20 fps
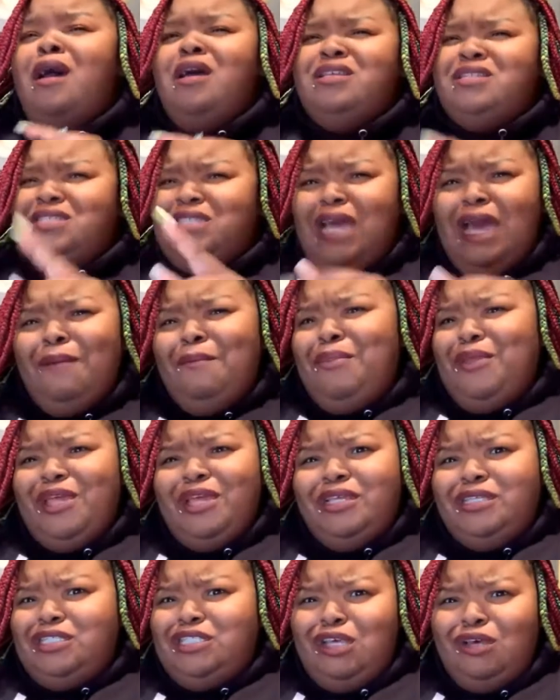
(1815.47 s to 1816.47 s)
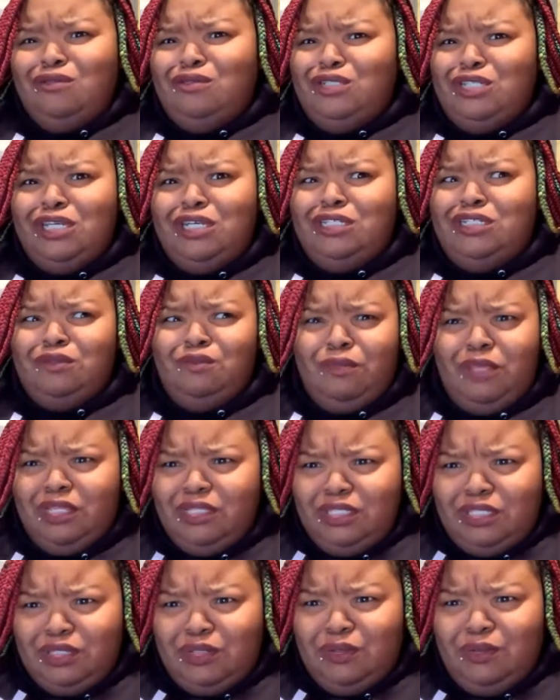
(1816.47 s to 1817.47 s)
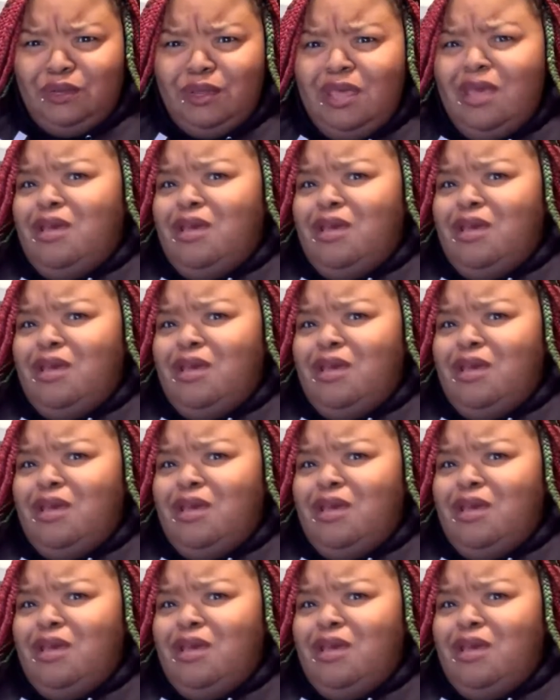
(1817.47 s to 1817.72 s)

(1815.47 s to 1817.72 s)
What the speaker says: stop being so judgmental.